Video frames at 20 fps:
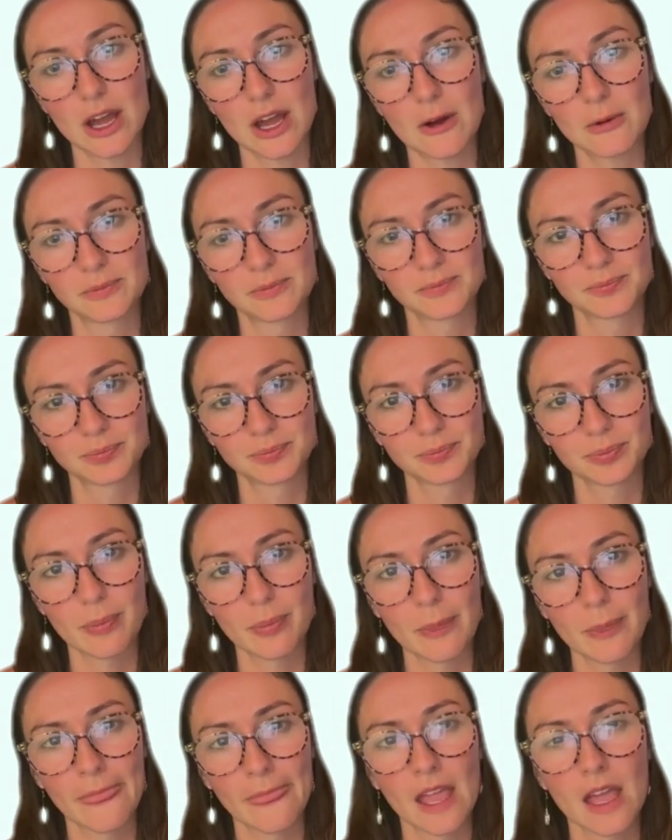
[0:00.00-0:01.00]
go.
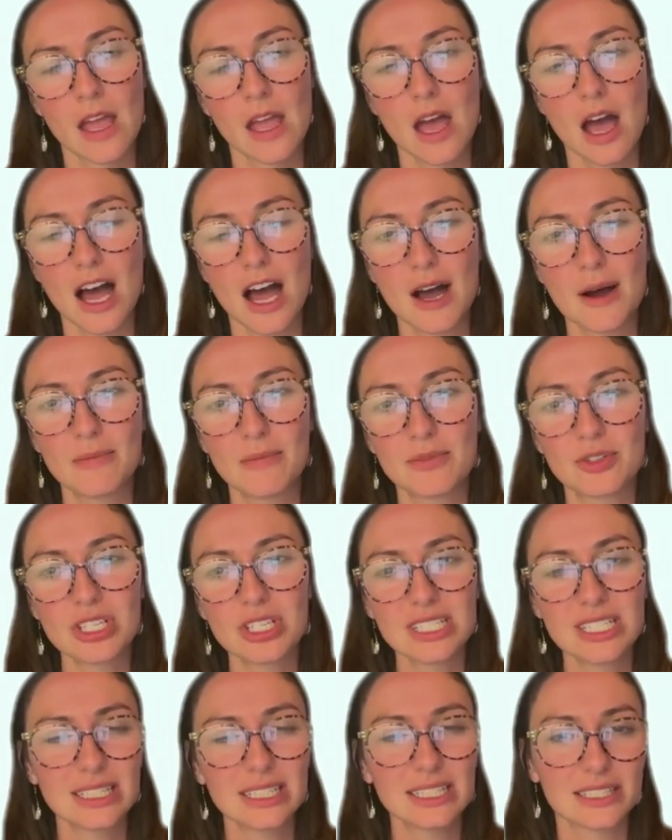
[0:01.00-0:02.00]

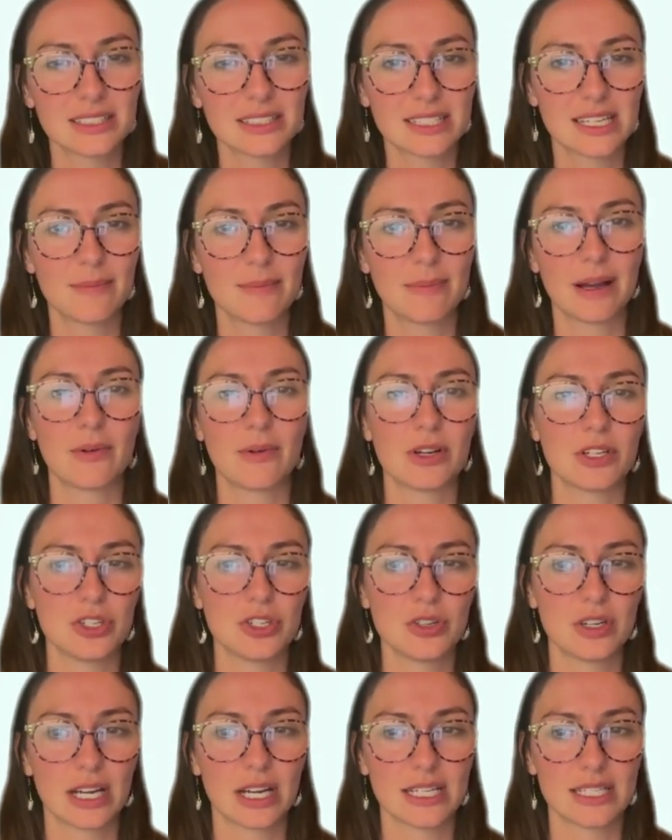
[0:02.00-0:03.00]
Just a little tip I
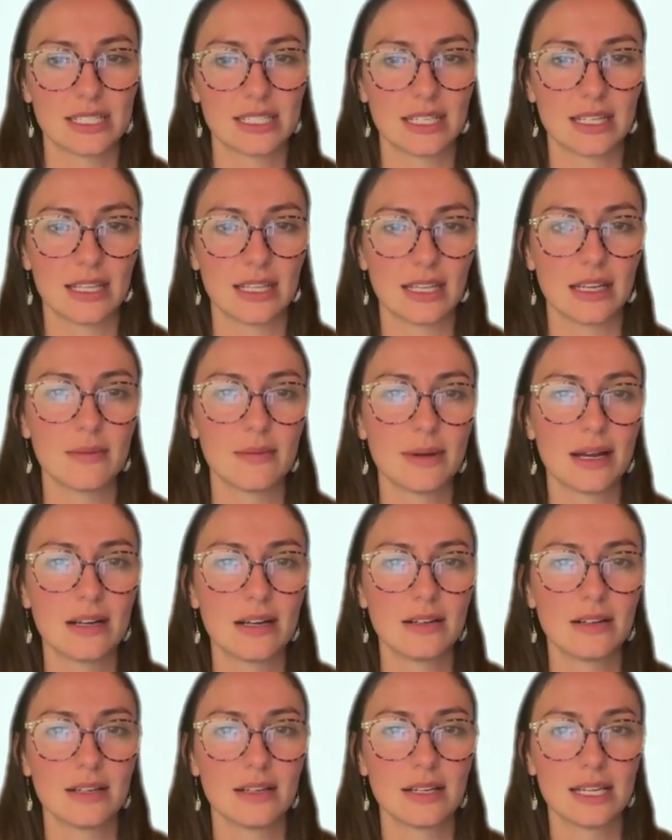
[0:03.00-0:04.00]
want you guys to think
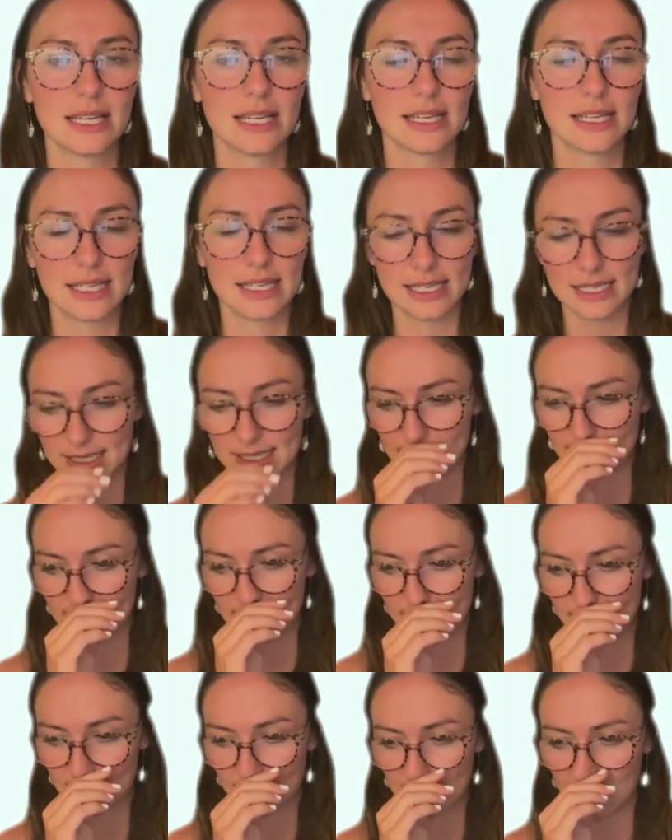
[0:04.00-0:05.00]
about
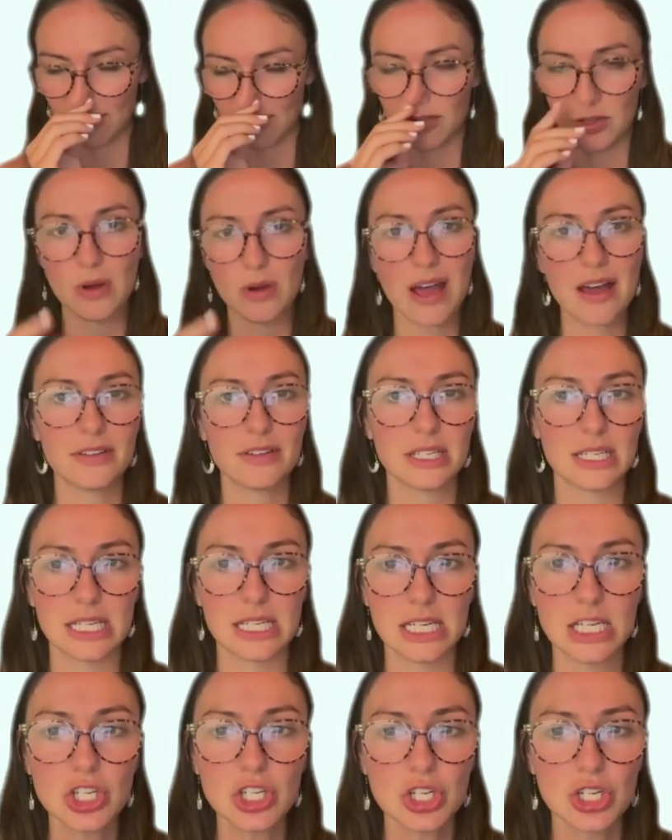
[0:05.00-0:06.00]
is if you have a
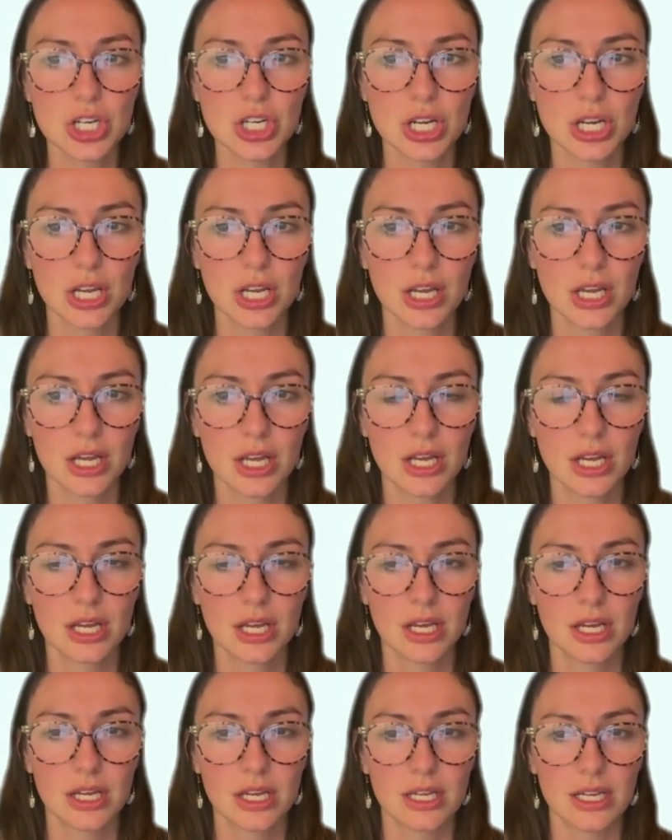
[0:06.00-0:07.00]
niche,
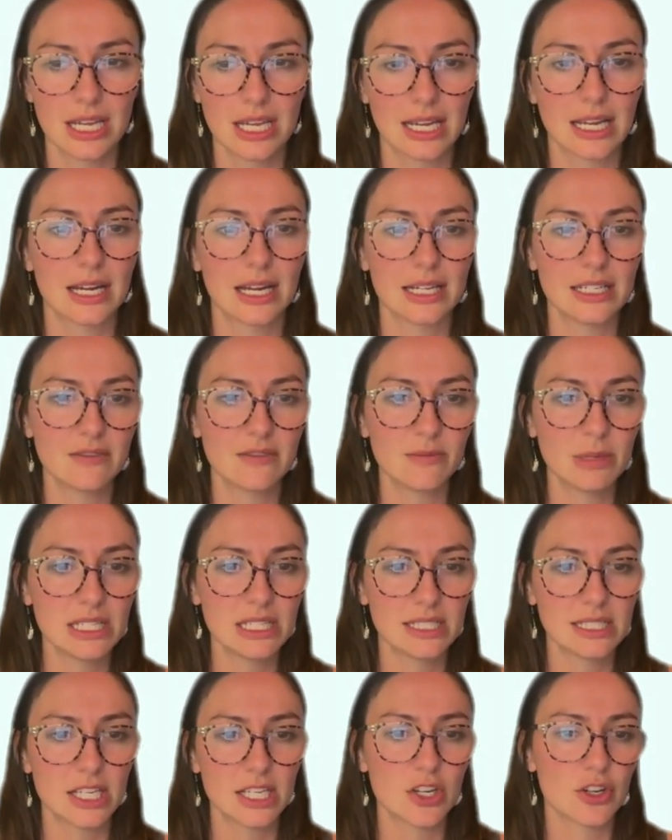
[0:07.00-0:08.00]
it kind of
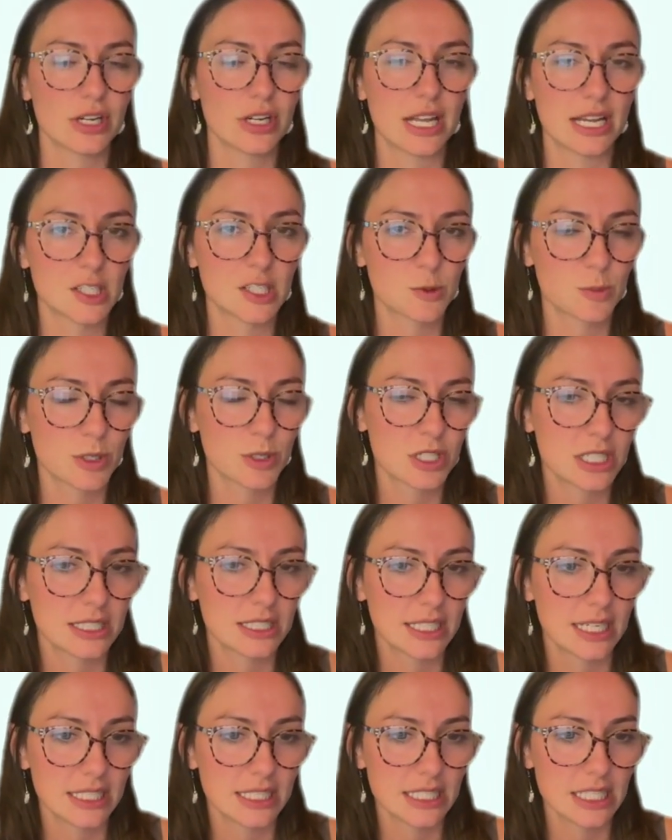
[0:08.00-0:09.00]
means that you're an expert
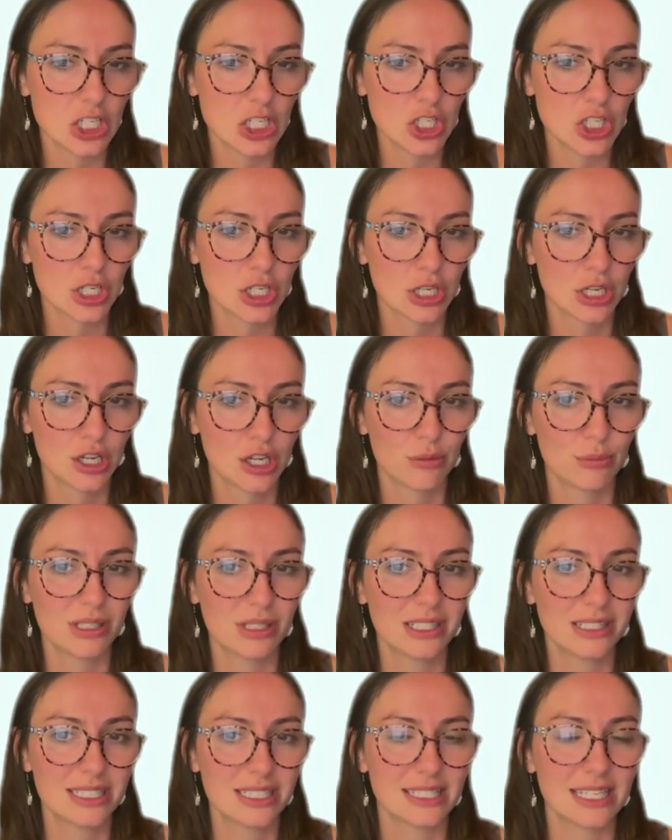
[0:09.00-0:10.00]
in that niche,
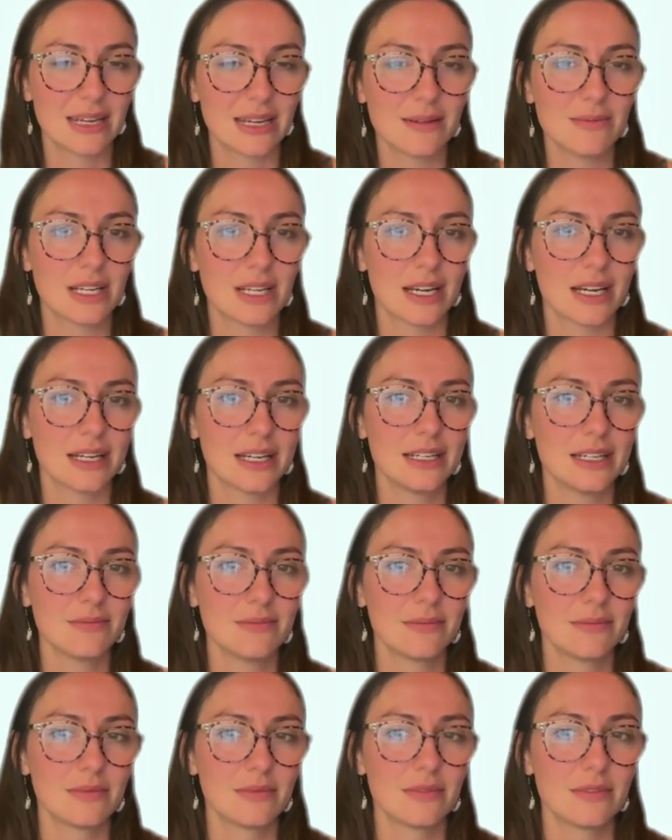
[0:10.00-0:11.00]
but at the same
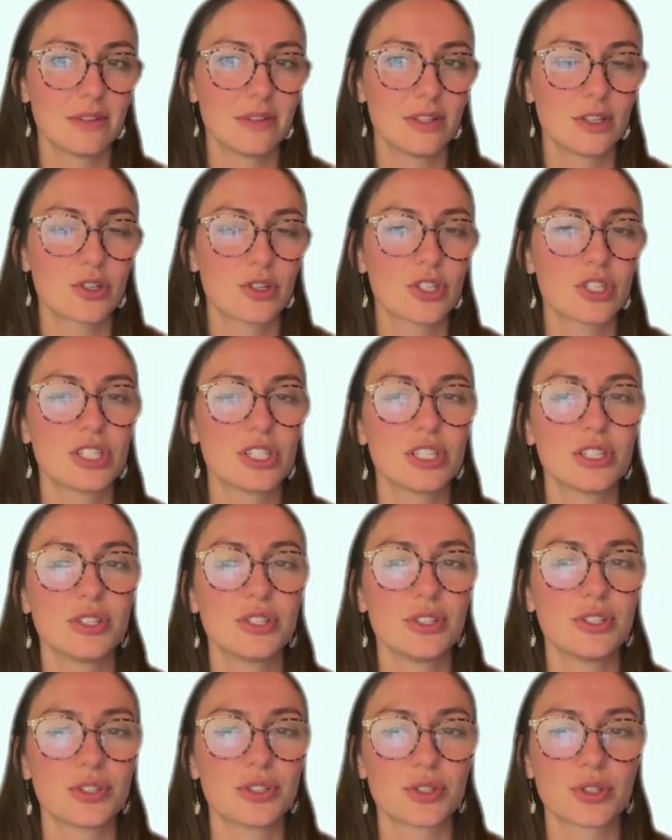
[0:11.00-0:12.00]
time,
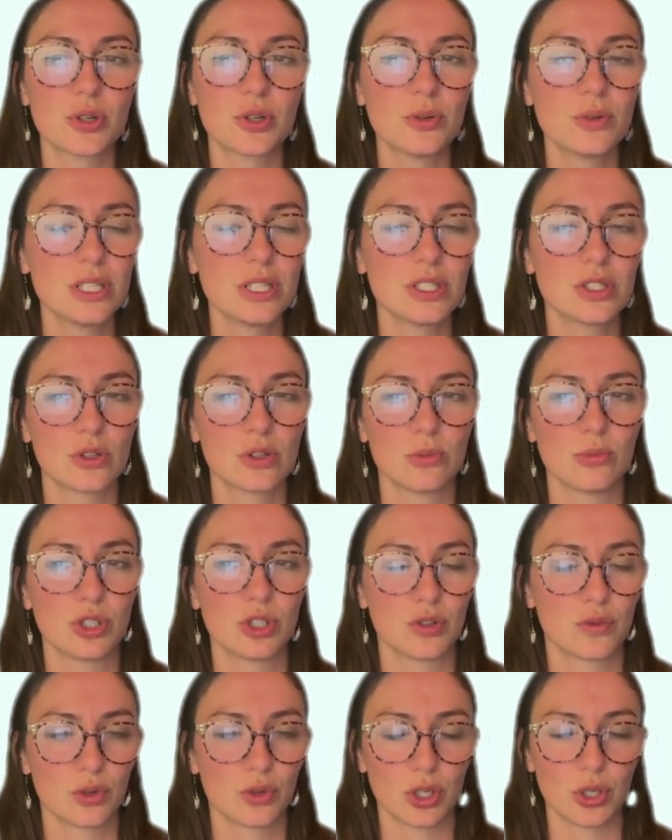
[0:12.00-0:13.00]
there's always so
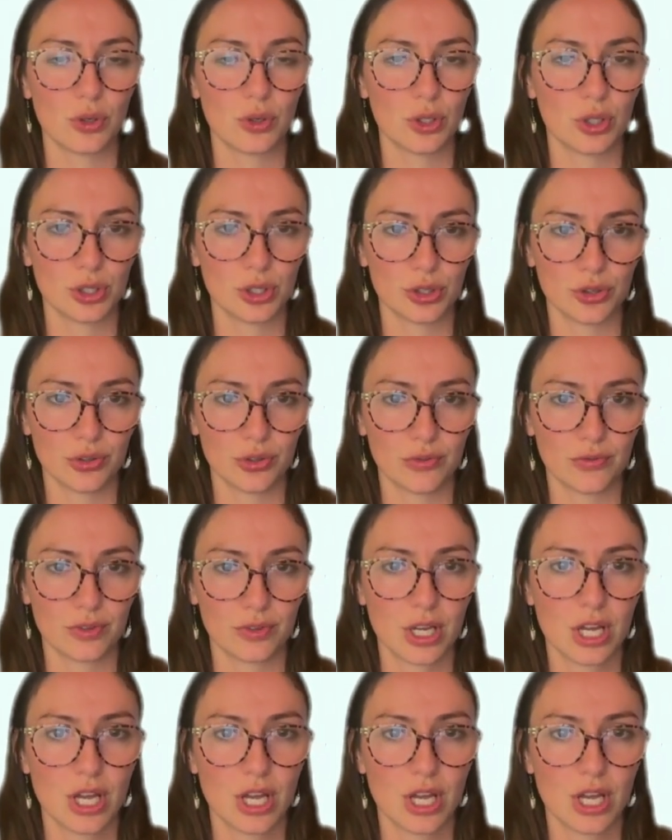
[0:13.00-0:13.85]
much for you to learn.